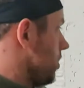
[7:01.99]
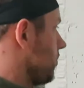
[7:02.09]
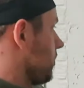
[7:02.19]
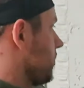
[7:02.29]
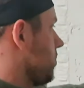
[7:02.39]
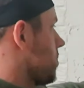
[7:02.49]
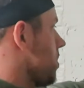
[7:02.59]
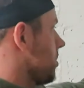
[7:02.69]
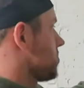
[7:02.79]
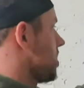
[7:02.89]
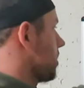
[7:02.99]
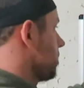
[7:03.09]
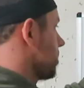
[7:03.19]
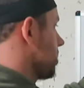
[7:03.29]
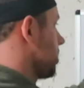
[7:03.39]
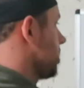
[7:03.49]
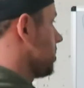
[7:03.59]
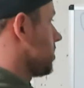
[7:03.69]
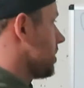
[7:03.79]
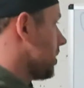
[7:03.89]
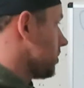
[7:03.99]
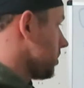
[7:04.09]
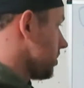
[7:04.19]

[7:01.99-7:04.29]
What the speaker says: overview of carb cycling. I can get into that in